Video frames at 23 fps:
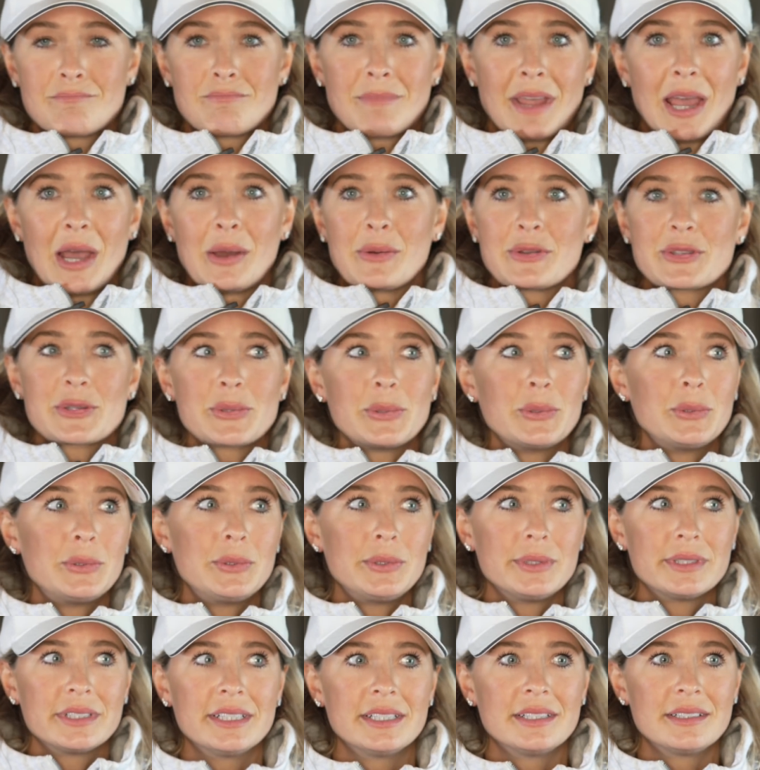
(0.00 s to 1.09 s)

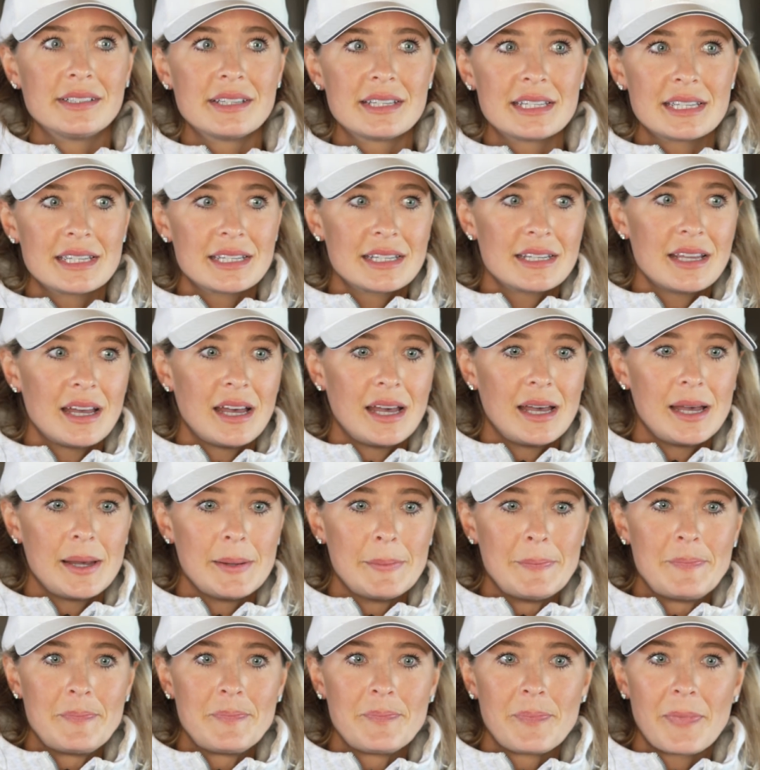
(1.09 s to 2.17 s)
household, and
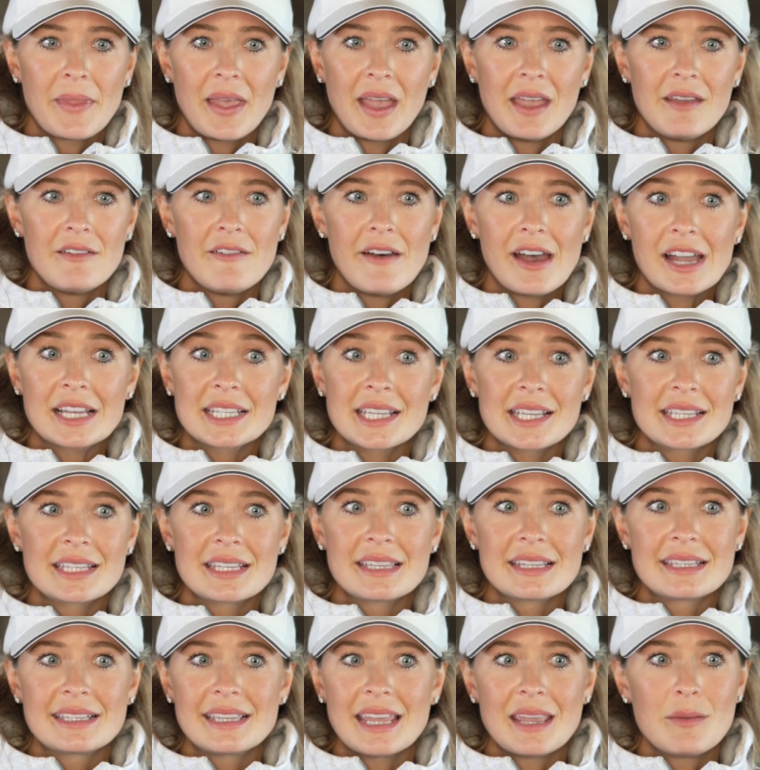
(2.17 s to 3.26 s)
I have access to
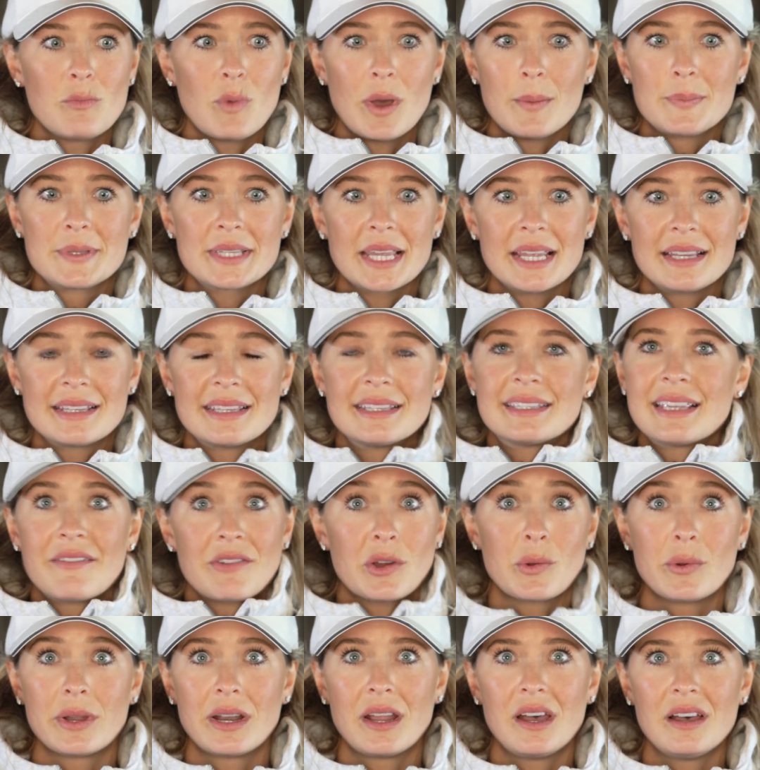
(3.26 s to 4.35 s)
the same websites as
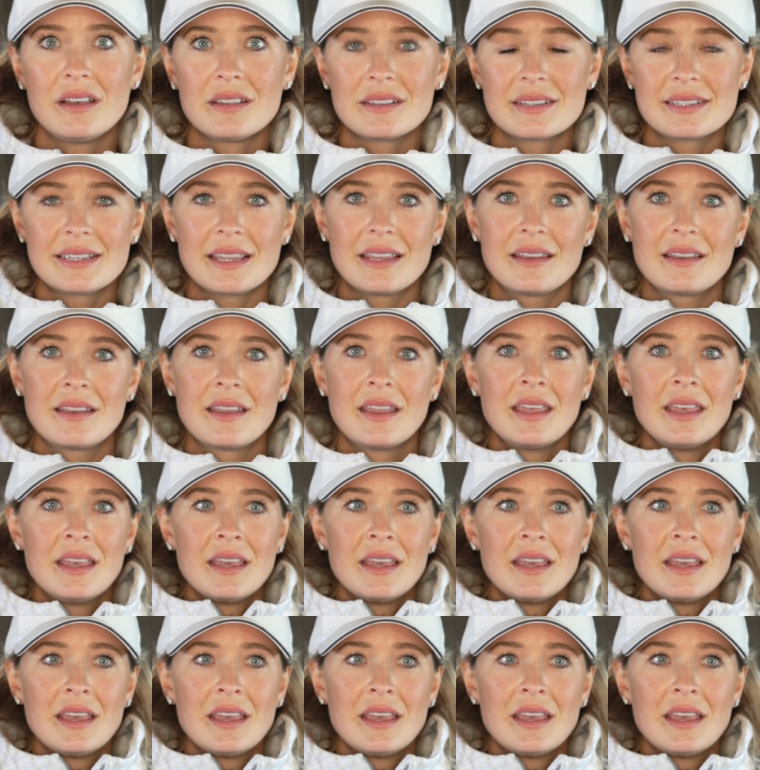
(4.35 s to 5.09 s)
everyone else, and